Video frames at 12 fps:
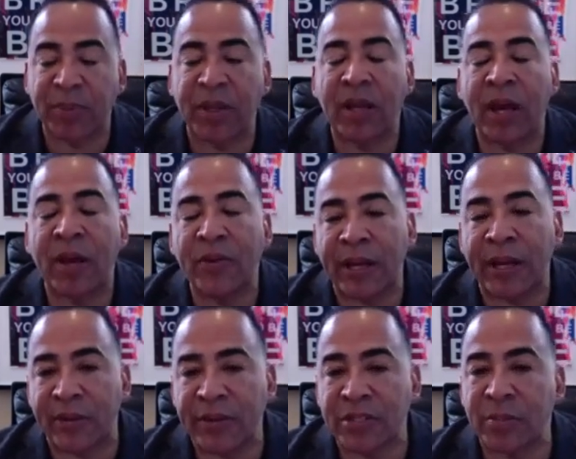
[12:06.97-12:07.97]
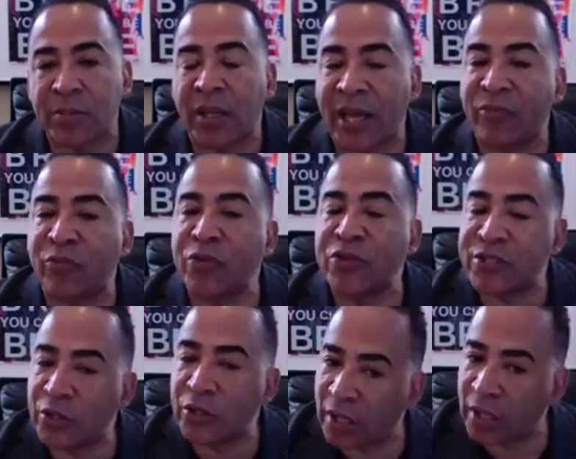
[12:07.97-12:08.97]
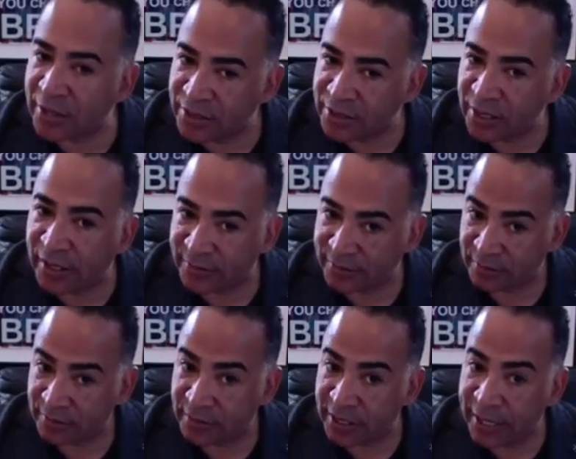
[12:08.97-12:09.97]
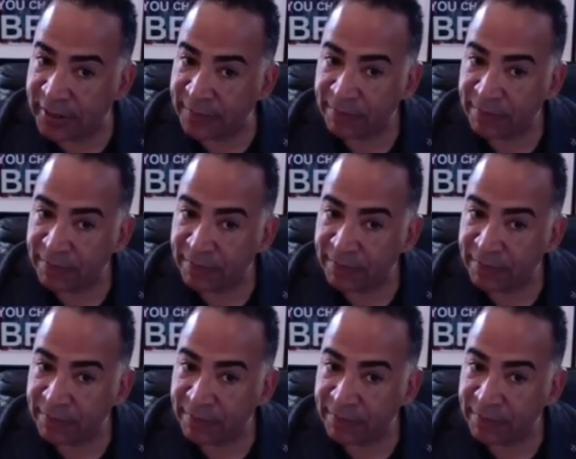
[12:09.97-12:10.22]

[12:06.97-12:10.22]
but other areas of my life were still undone. Okay.